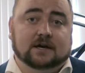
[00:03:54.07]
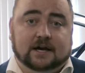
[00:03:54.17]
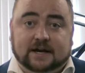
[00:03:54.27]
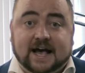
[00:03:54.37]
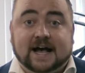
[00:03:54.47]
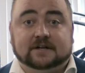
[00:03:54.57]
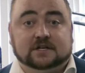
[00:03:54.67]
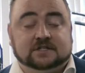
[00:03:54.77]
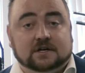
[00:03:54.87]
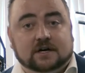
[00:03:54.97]
and add
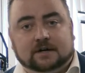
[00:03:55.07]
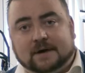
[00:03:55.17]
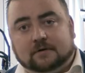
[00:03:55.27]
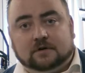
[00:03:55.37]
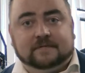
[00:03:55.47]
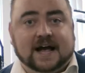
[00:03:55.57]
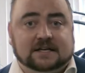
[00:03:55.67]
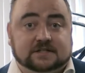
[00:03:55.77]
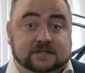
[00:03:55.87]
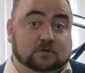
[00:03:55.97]
a certain amount of
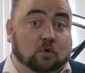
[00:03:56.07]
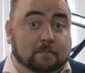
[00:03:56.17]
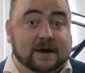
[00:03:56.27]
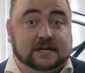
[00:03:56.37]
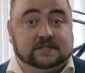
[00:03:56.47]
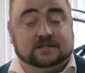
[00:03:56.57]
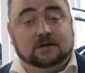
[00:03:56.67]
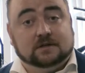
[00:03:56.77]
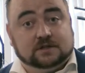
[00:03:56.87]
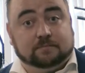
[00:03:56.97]
acid or base
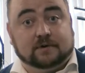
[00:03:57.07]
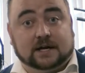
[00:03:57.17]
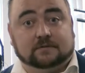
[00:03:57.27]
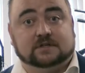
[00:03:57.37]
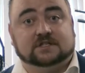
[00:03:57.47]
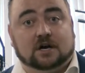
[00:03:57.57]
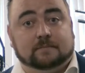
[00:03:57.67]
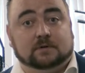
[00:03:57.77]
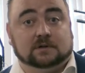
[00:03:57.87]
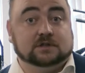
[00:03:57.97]
to bring the
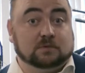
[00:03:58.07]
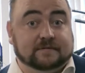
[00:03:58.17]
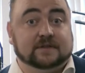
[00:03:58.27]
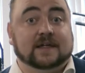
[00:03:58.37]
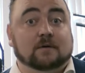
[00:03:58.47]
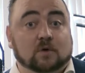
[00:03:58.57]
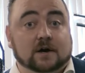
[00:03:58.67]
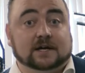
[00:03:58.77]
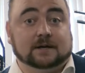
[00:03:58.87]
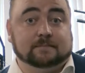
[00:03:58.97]
sample to within that
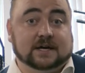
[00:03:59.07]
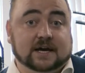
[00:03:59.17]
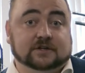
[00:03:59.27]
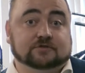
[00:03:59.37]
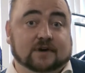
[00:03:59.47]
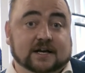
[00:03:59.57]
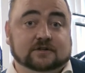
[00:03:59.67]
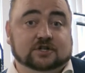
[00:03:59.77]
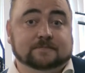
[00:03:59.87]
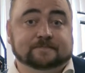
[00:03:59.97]
working pH range.